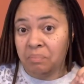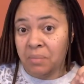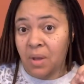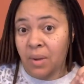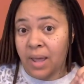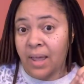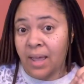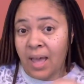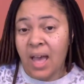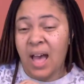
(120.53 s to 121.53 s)
Okay.
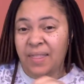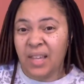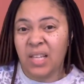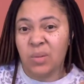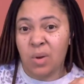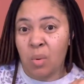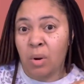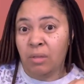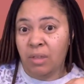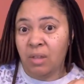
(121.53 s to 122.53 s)
I think it's well
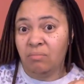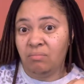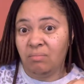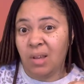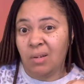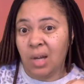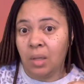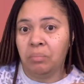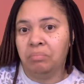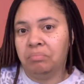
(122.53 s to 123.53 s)
worth it. All right.
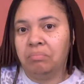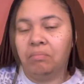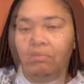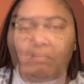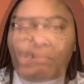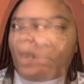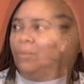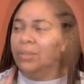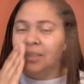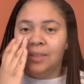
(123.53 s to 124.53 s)
I
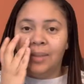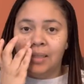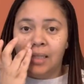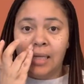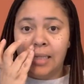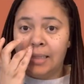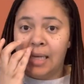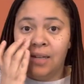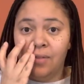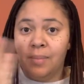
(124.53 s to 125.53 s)
wasn't expecting the kids to
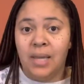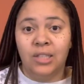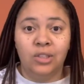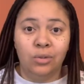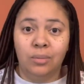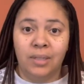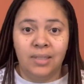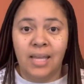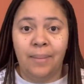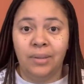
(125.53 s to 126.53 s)
get it for me. I
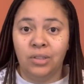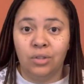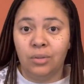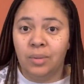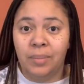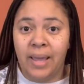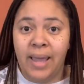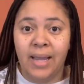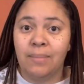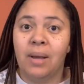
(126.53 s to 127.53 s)
just happened to show them the
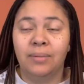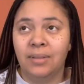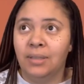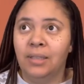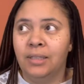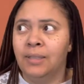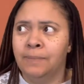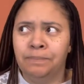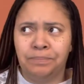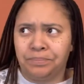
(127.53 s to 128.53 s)
bag, and my son
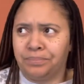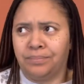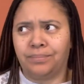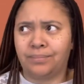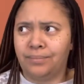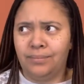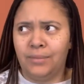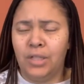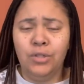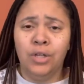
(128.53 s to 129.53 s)

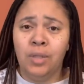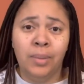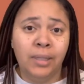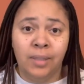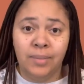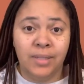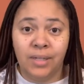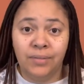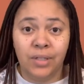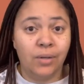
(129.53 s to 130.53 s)
took it upon
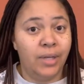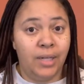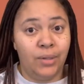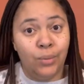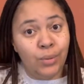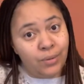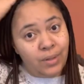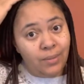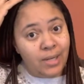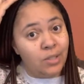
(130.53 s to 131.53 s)
himself to go ahead and order
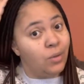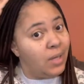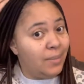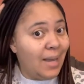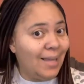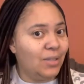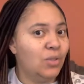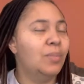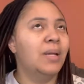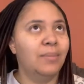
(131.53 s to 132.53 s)
it when I told him not to,
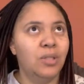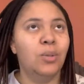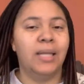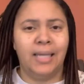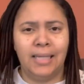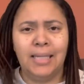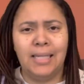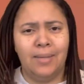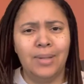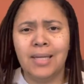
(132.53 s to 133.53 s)
but I'm so glad that he
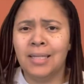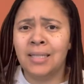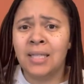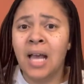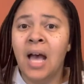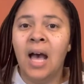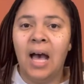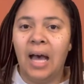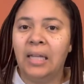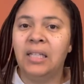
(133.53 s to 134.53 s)
did because
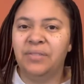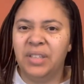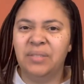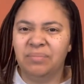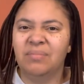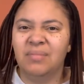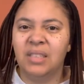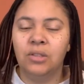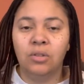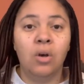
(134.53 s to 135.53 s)
I love it. So